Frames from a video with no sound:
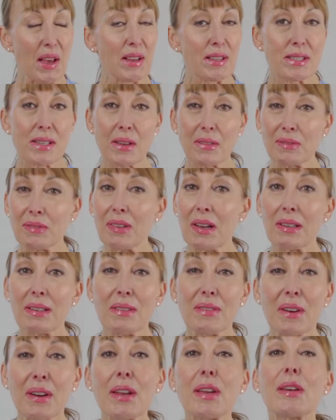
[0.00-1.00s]
So very,
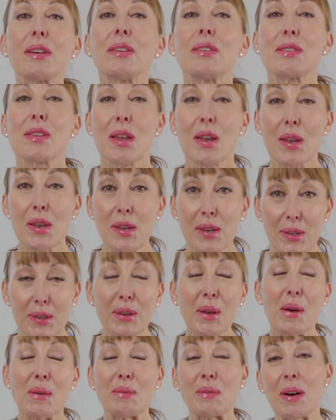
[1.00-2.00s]
very good to
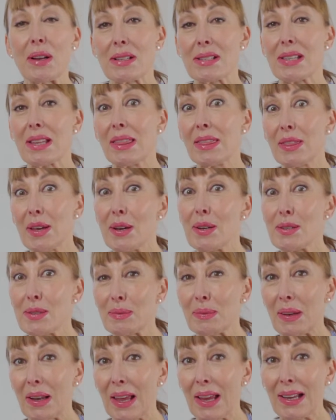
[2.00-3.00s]
look at what's in those
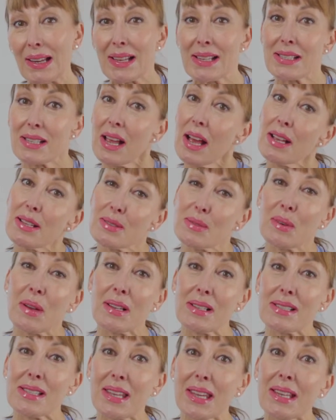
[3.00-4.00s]
playlists as well
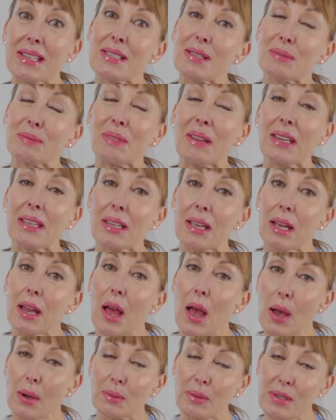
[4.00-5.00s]
as the intermediate,
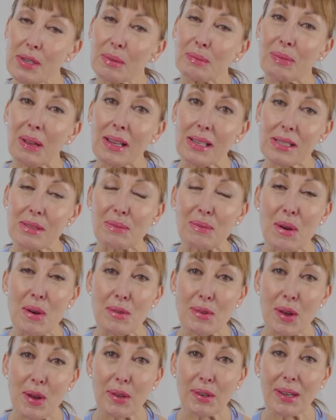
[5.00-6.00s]
which are based
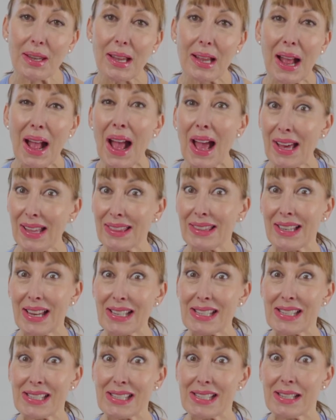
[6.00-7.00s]
more on
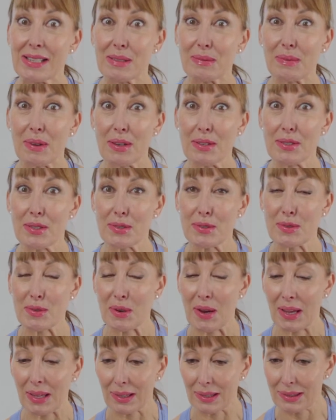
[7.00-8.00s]
athleticism and
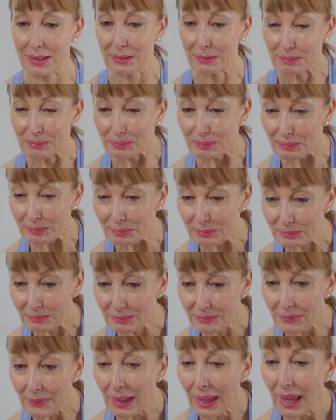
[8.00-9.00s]
strength.
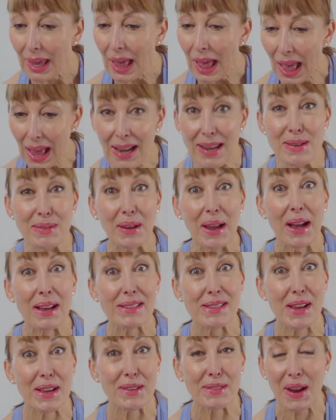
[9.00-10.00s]
Anyway, I
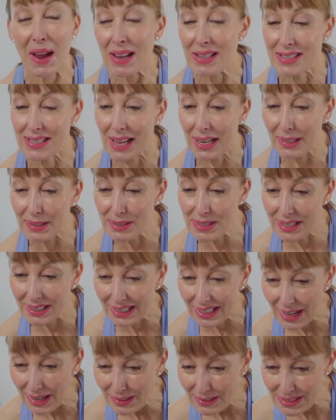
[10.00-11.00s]
digress. Hello to
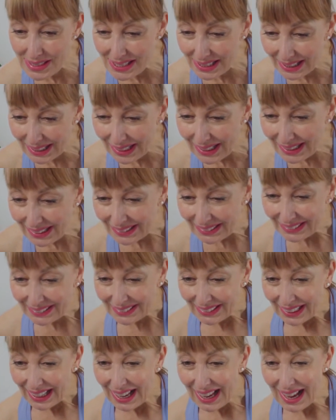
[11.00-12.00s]
Leotie.
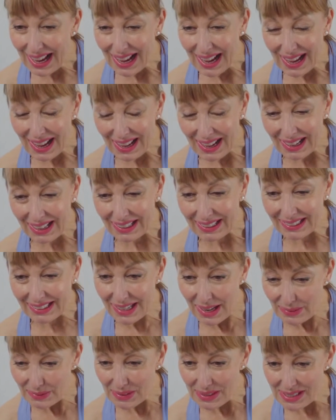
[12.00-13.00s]

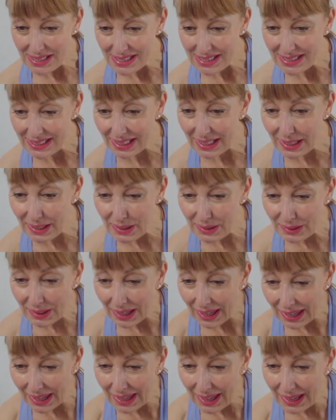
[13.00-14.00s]
Lovely to see you
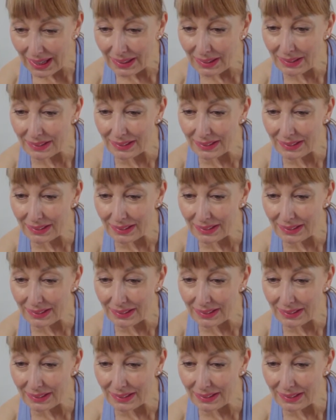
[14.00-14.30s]
here.